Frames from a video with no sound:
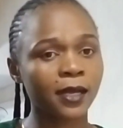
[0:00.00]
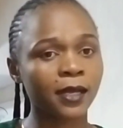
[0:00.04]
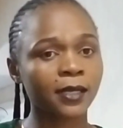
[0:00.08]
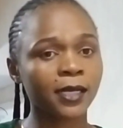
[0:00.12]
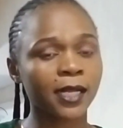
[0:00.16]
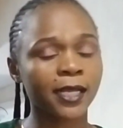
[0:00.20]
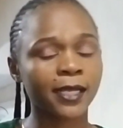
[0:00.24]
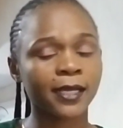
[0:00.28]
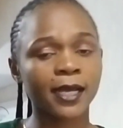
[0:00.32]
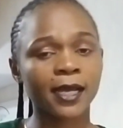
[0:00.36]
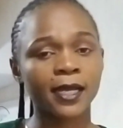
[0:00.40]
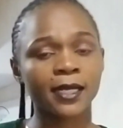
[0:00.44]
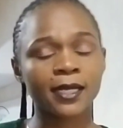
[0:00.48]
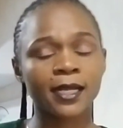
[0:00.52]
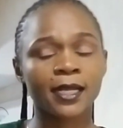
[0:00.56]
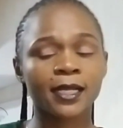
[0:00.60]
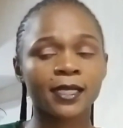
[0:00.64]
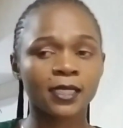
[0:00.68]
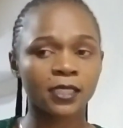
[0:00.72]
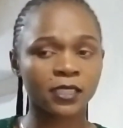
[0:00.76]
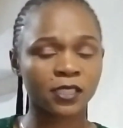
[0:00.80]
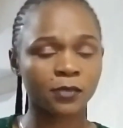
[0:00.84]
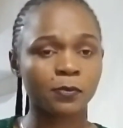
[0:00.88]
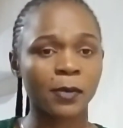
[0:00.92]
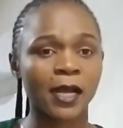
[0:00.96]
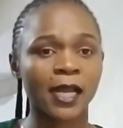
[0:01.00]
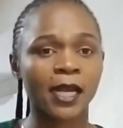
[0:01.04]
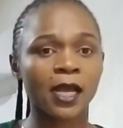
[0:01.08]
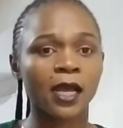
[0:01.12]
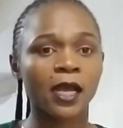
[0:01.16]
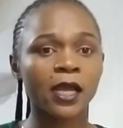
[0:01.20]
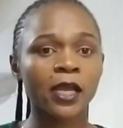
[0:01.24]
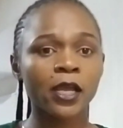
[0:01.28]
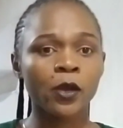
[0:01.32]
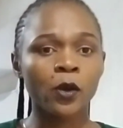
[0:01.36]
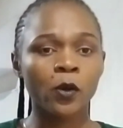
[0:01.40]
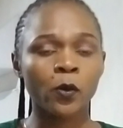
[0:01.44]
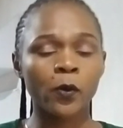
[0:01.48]
like an elite
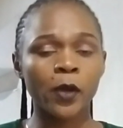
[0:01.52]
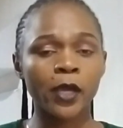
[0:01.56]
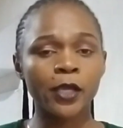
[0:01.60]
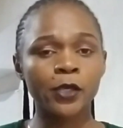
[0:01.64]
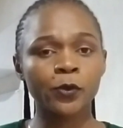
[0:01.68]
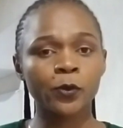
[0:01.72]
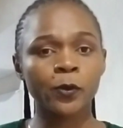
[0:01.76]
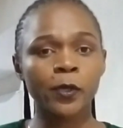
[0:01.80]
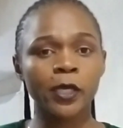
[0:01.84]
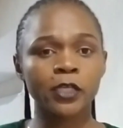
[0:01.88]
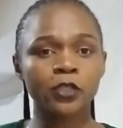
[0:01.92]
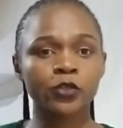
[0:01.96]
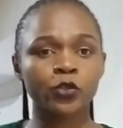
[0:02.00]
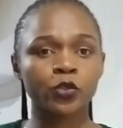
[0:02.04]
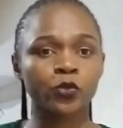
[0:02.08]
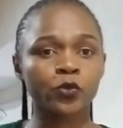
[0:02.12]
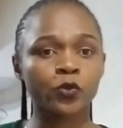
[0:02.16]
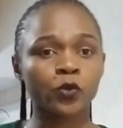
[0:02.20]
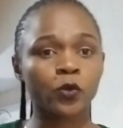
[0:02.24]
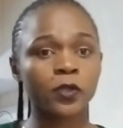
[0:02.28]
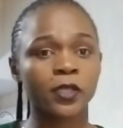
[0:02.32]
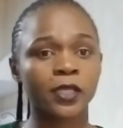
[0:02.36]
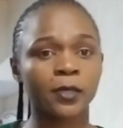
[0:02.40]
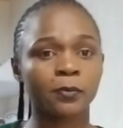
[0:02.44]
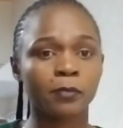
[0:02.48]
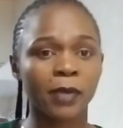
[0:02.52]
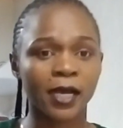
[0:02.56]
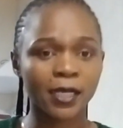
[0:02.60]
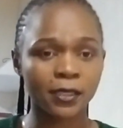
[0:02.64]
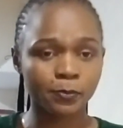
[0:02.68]
banner, where you get to know the